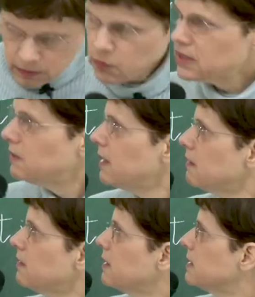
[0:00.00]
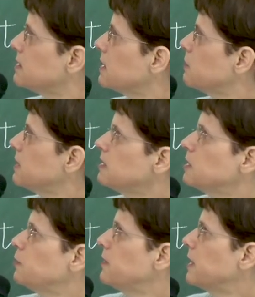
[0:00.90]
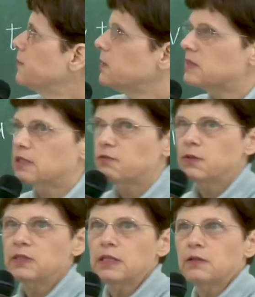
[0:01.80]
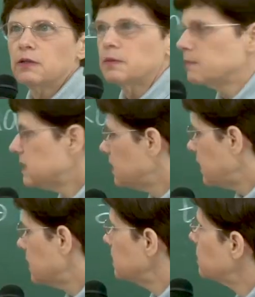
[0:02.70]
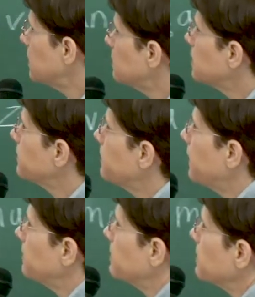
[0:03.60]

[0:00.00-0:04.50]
Was there anything else that we needed to bring up that was confusing or mistaken or anything like that?